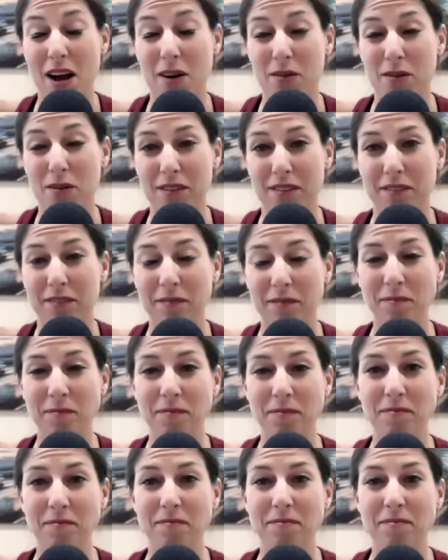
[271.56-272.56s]
I was like,
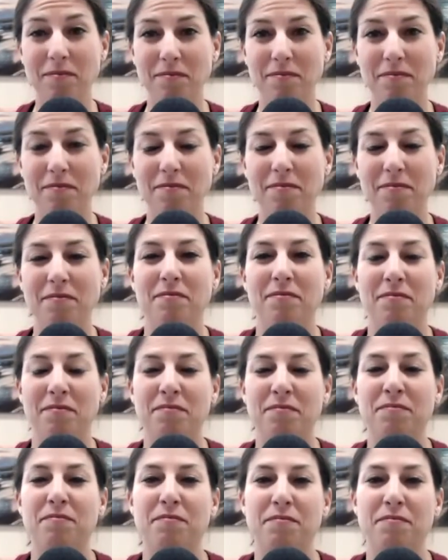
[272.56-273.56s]
wow, how, how I mean,
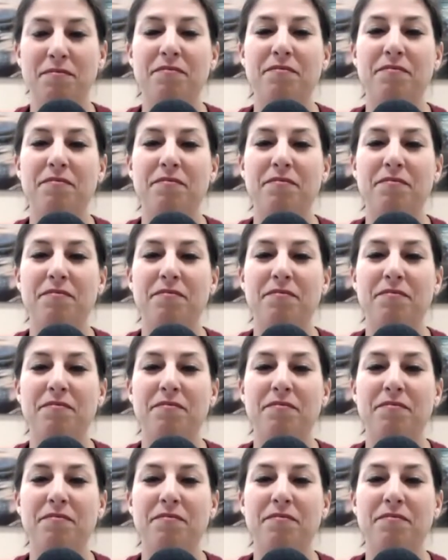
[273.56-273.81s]
how, and